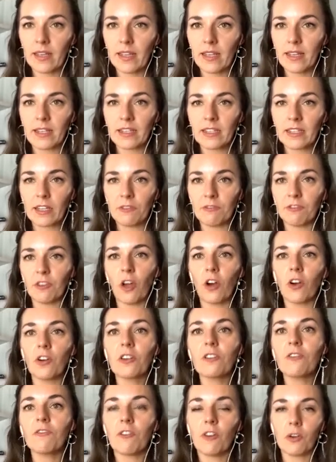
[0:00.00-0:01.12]

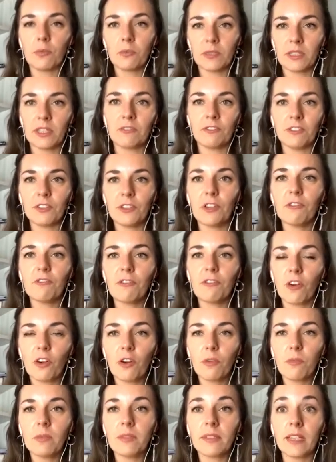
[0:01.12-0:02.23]
vlog form, in a video
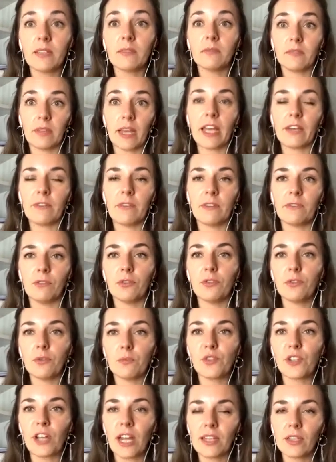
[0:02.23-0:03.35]
form, then I have a YouTube
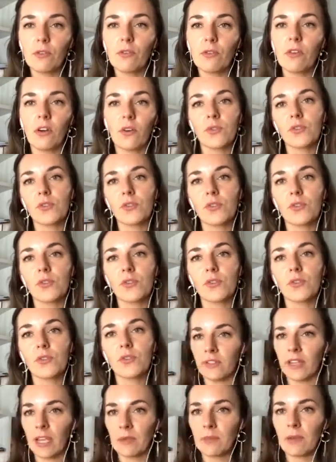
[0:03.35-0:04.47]
channel also under
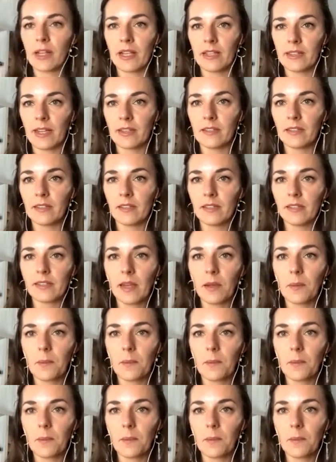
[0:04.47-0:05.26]
the name Helena Nista.